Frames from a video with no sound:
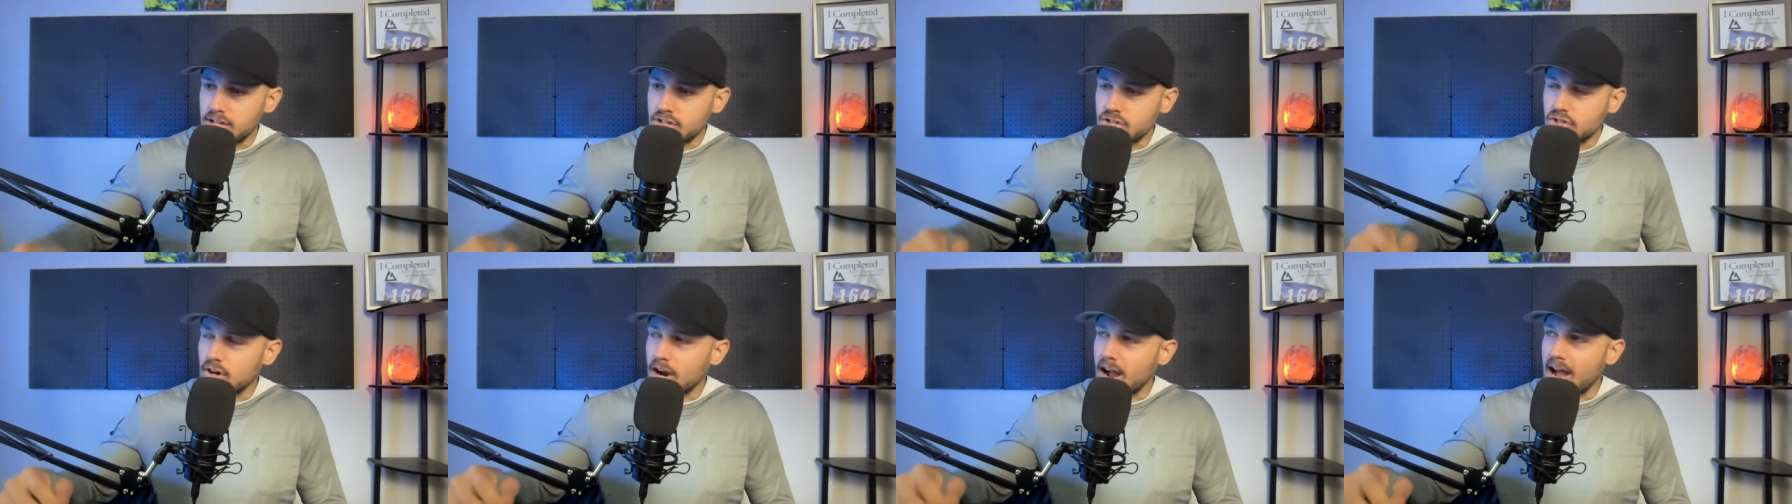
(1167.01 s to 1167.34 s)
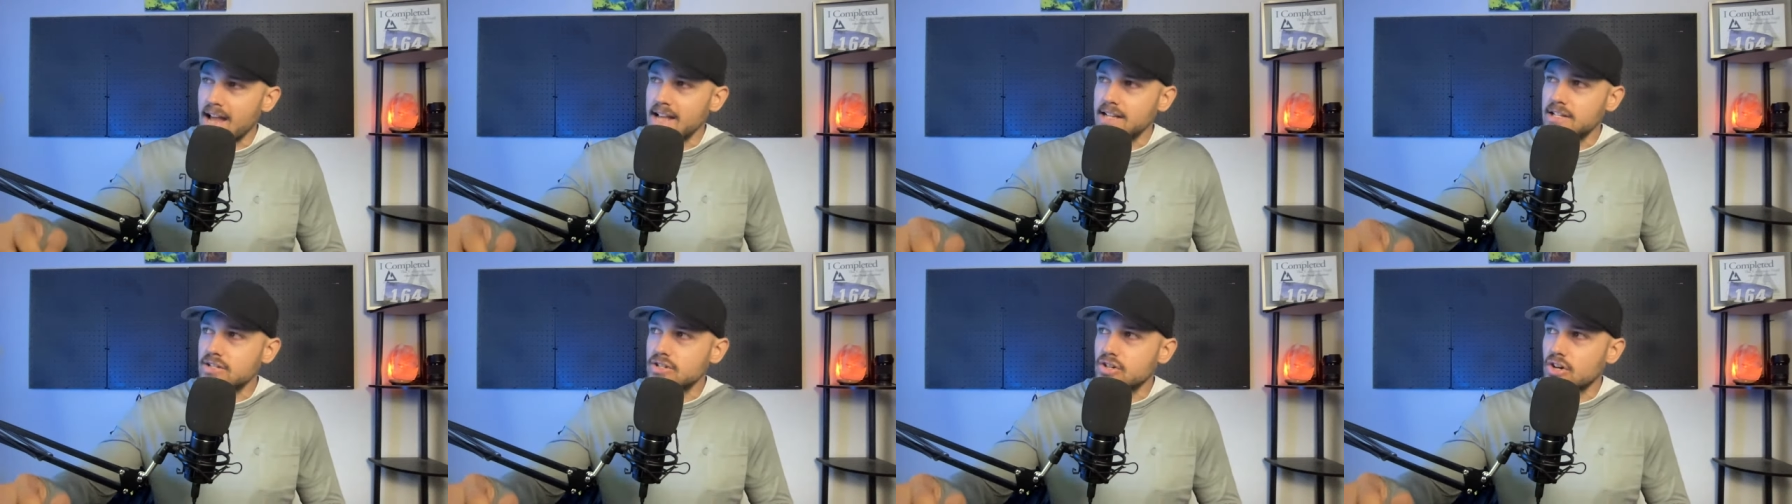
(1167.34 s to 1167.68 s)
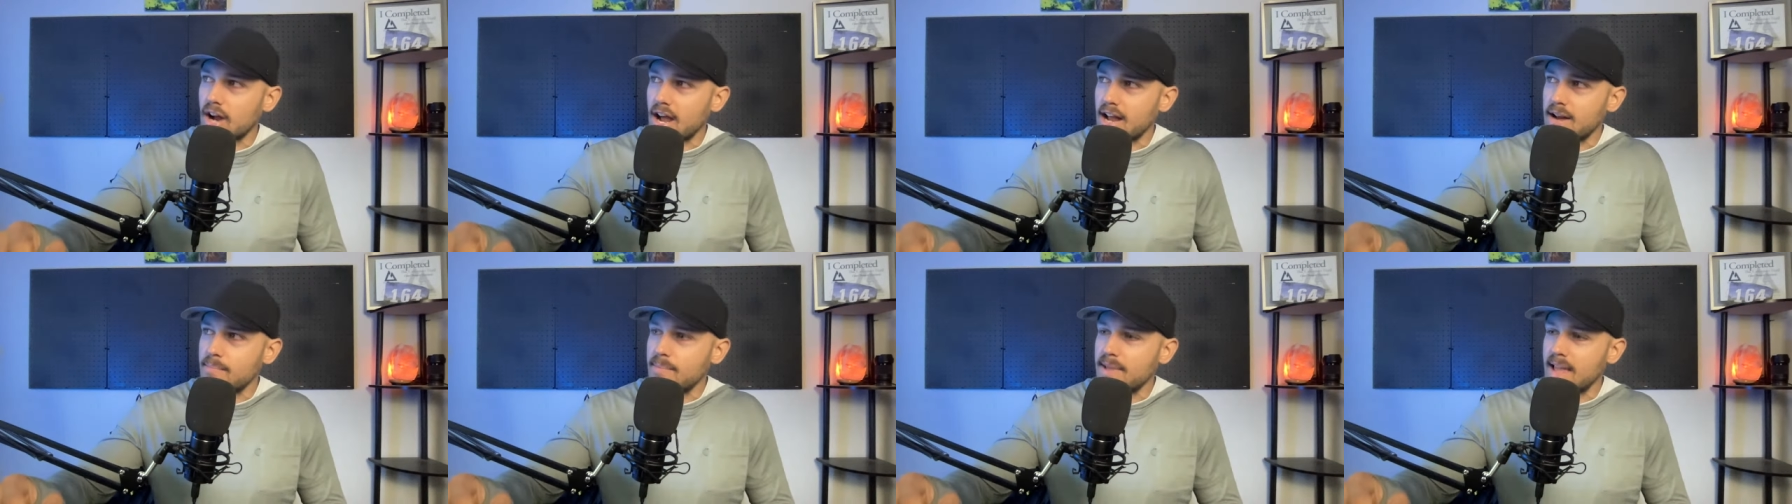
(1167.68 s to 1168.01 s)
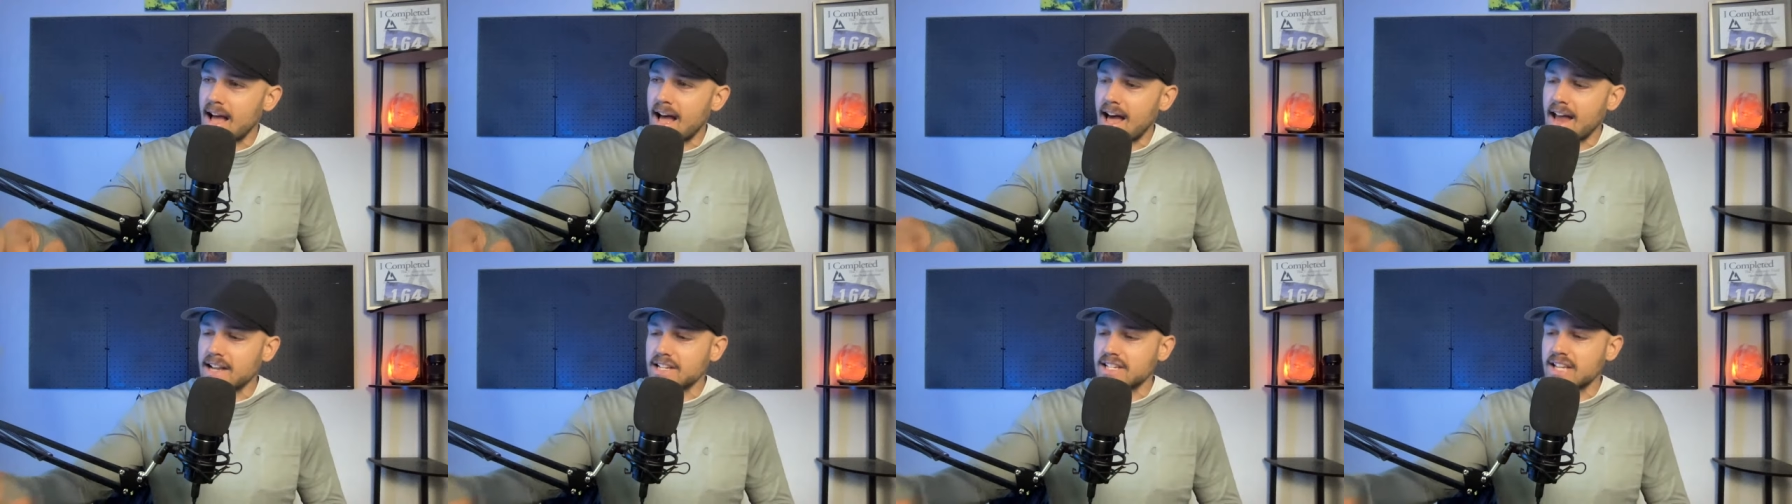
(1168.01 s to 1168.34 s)
try try to be
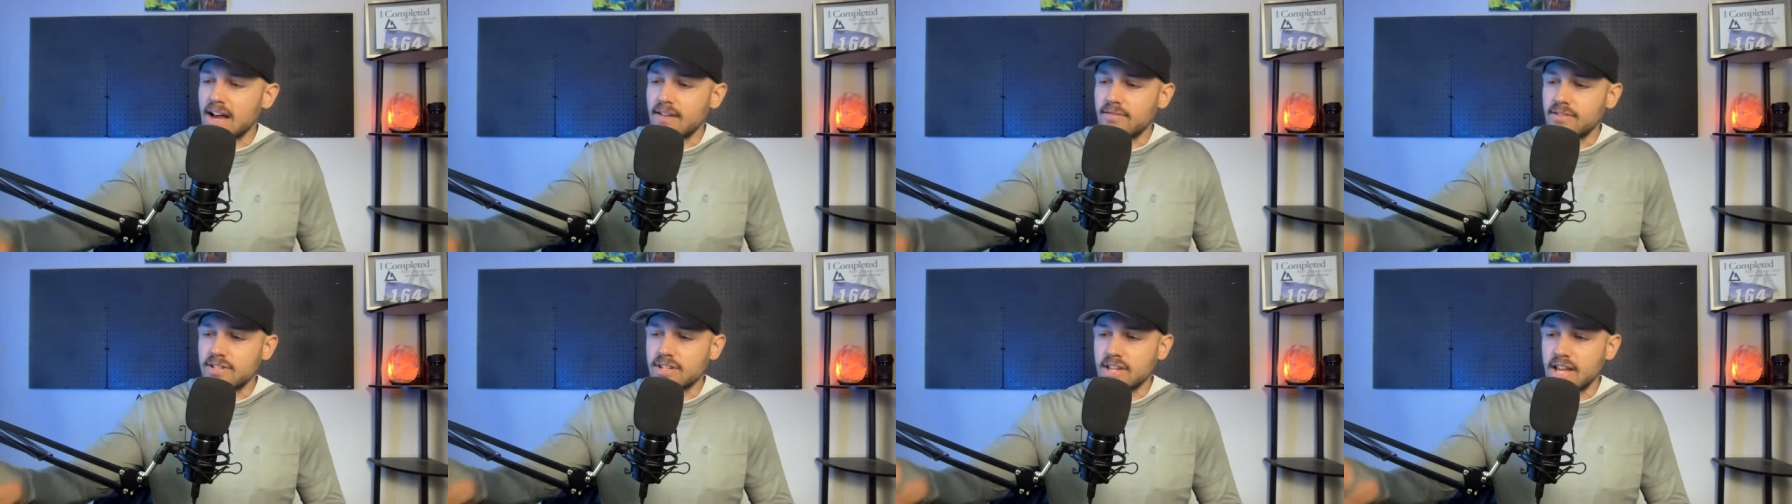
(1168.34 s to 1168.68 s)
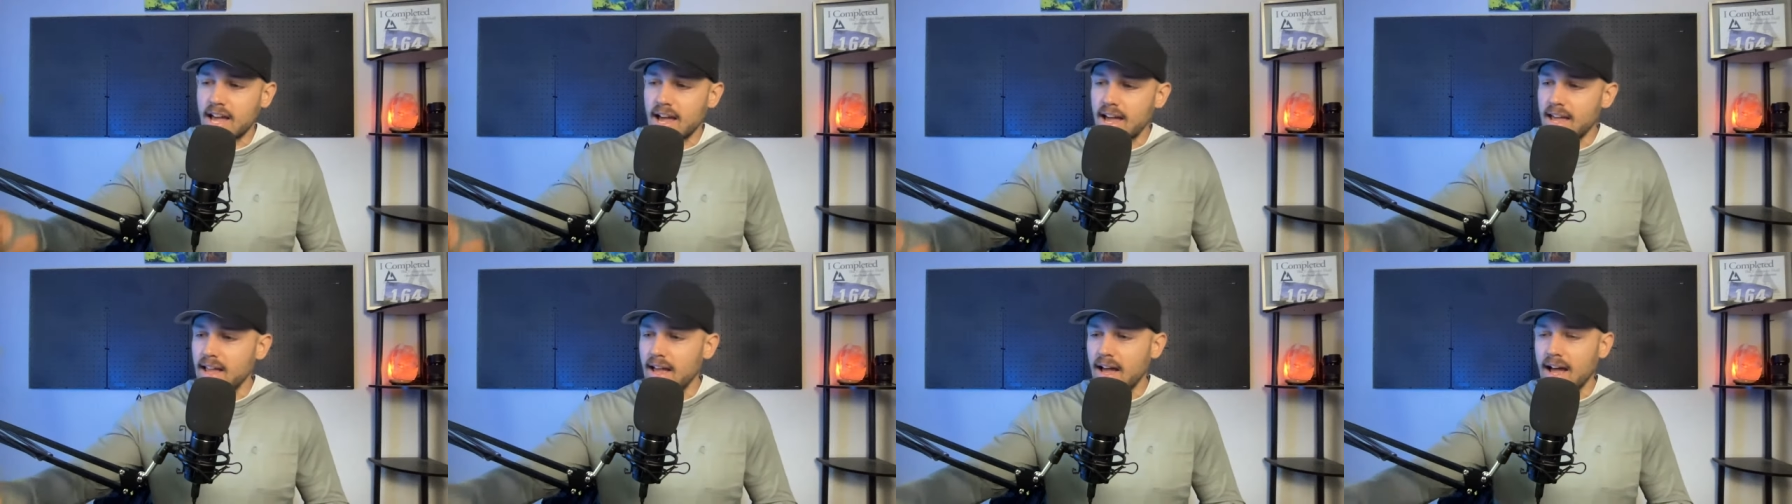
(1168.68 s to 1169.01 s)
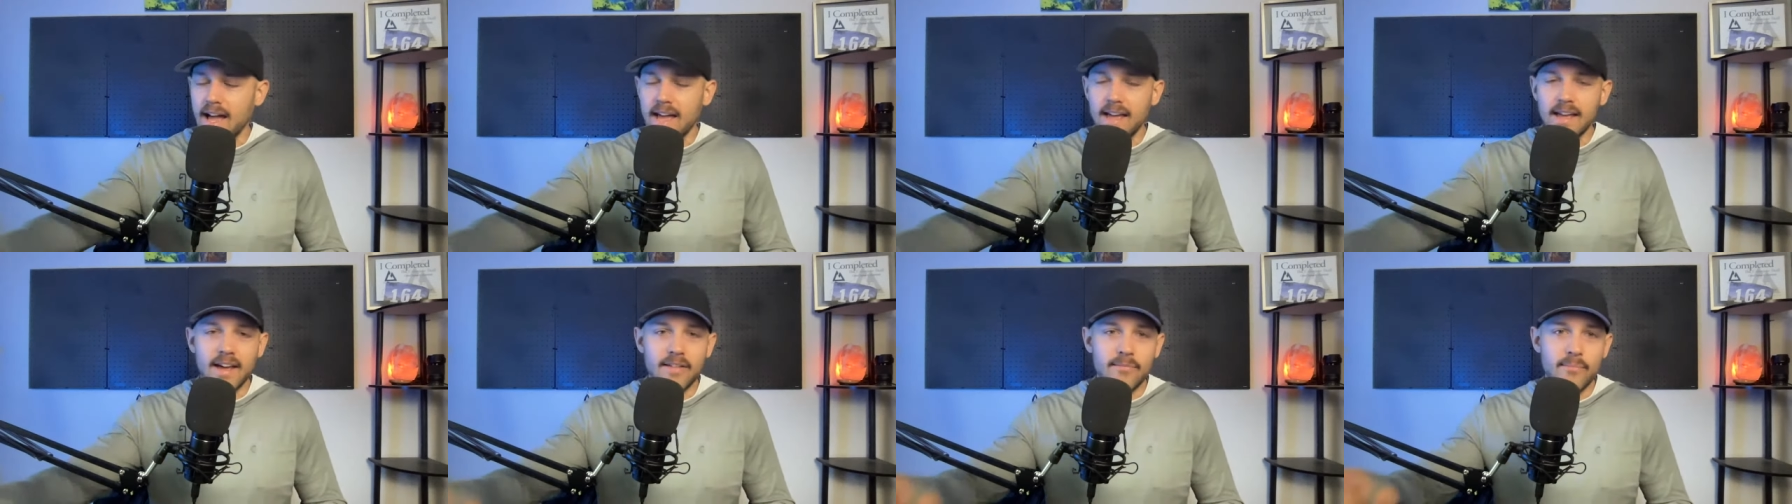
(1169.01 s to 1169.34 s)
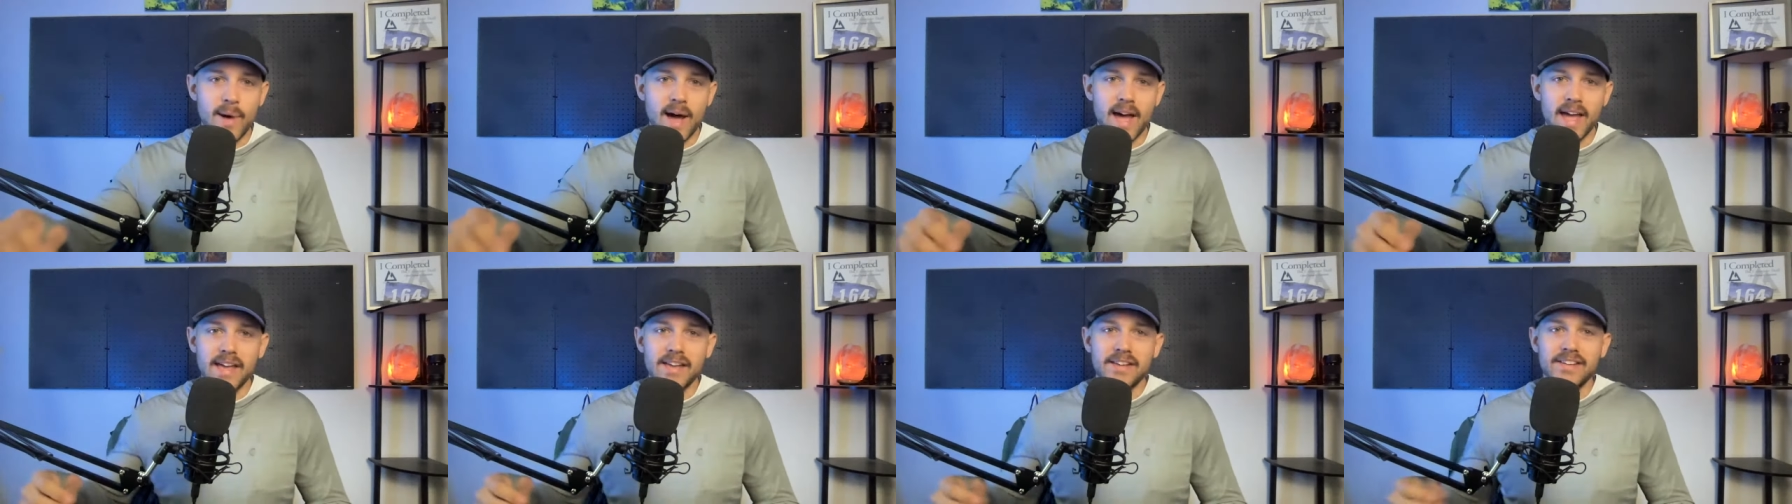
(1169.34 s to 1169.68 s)
honest obviously i i have
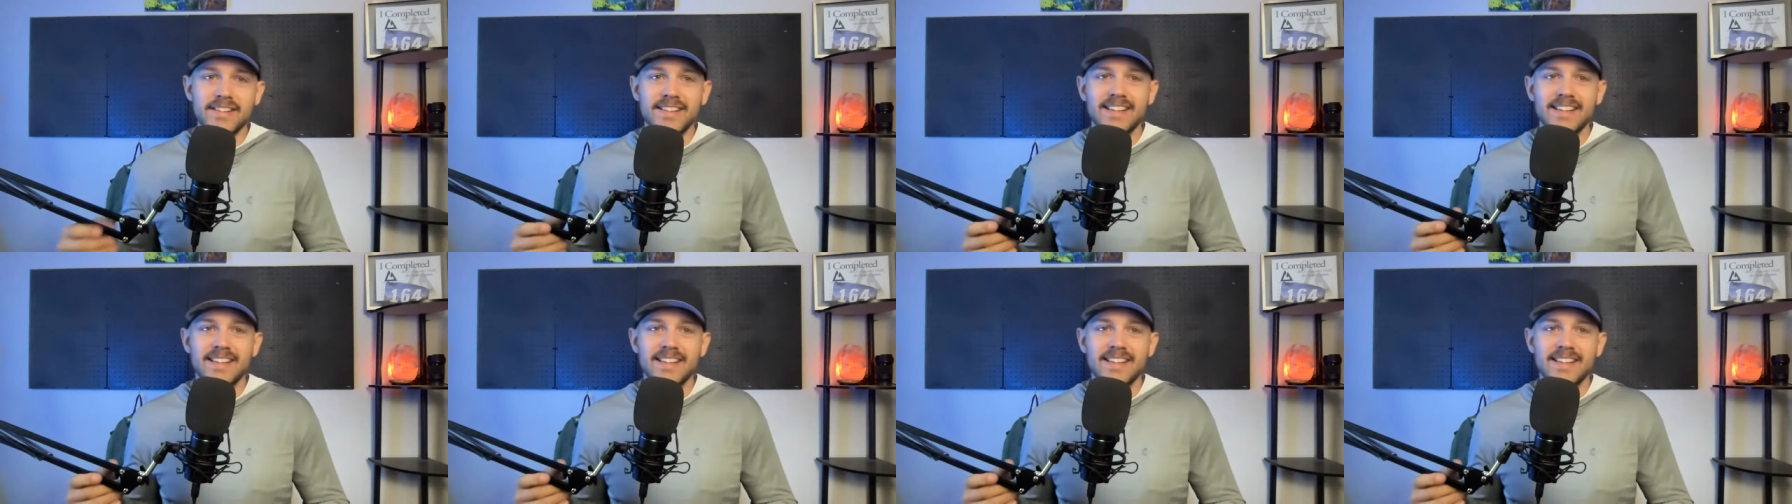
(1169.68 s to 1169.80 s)
my